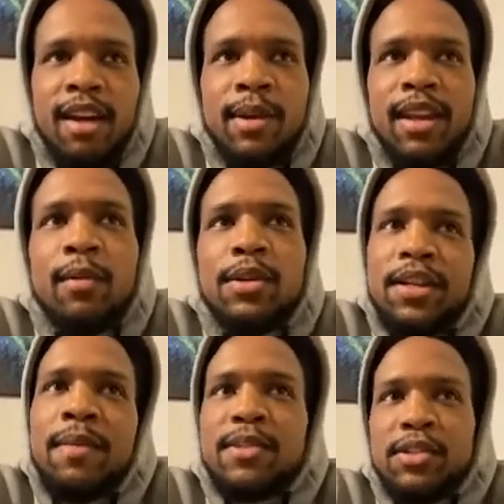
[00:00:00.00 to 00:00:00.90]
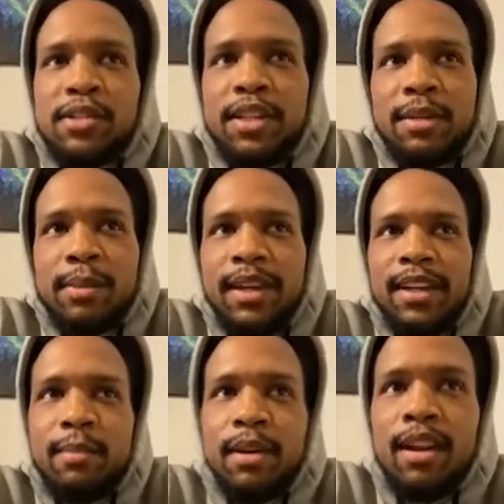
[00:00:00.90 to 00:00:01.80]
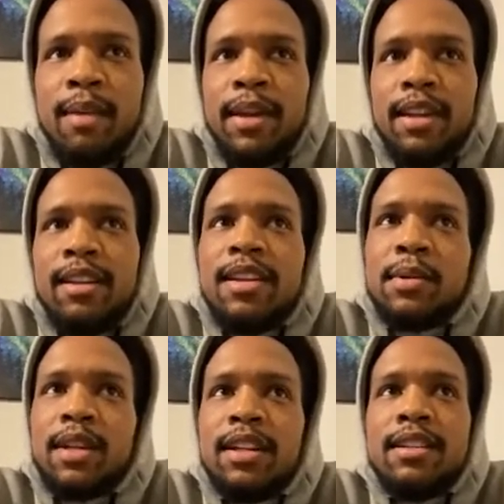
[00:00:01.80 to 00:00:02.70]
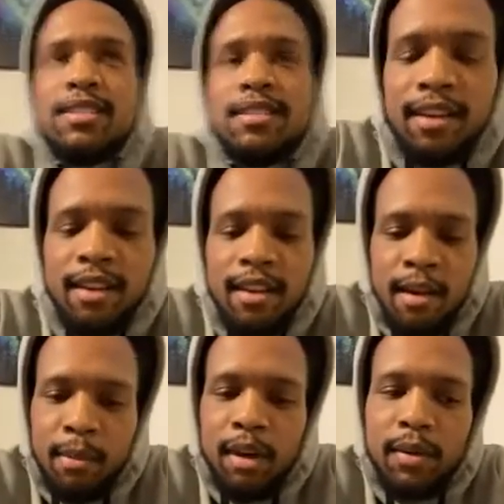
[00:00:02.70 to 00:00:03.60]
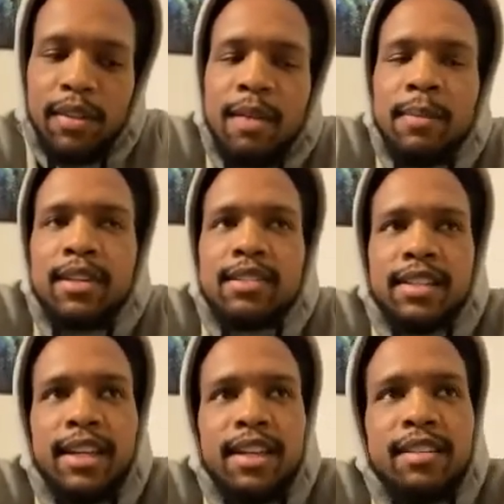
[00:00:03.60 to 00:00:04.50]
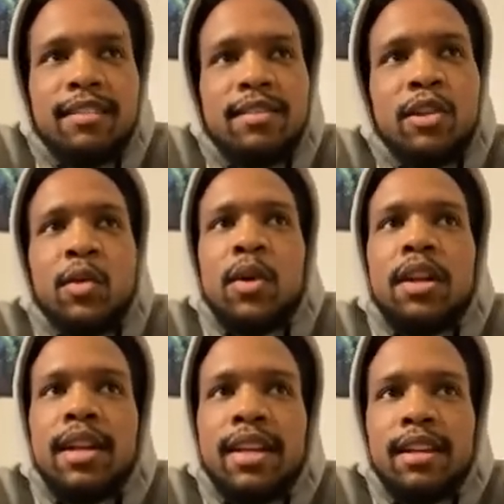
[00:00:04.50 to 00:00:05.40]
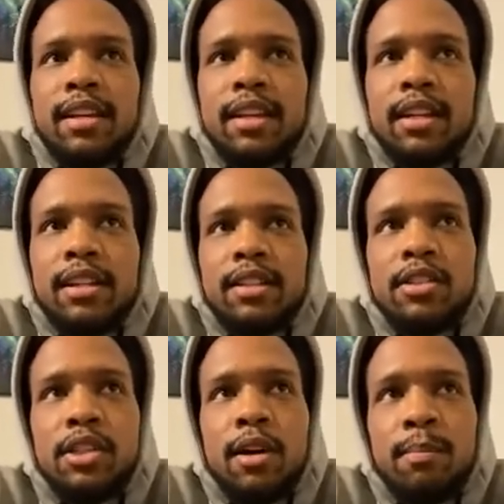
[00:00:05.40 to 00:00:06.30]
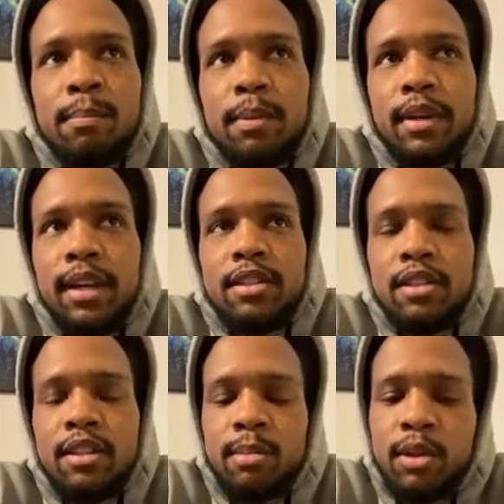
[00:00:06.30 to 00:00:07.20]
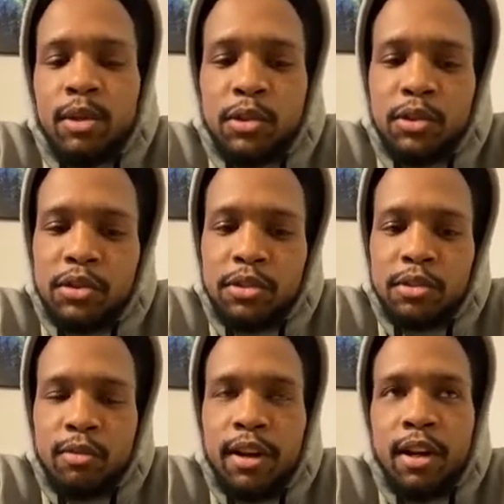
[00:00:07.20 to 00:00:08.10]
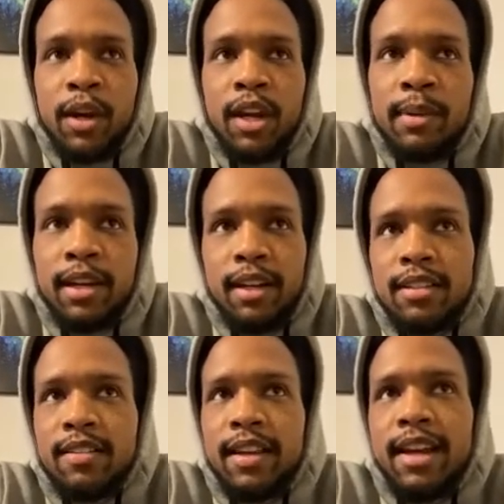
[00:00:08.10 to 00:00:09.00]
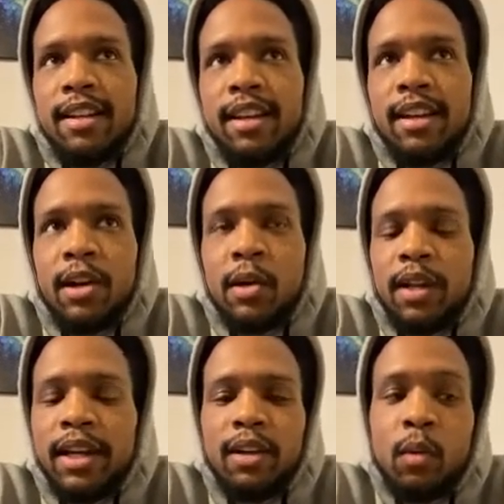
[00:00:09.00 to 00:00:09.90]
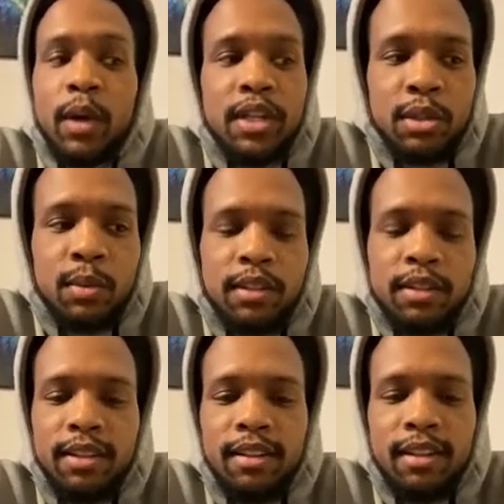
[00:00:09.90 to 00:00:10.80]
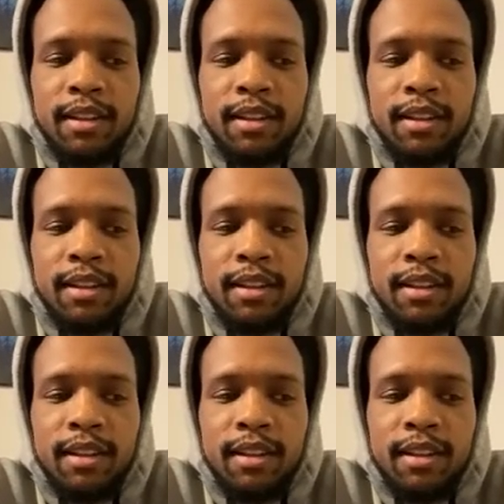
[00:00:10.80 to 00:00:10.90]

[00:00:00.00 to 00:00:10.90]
I mean, I wish amateurs did get paid, but I mean, it is what it is. But with that being said, you don't want to like jump into the pros right away because of that and go like way too early.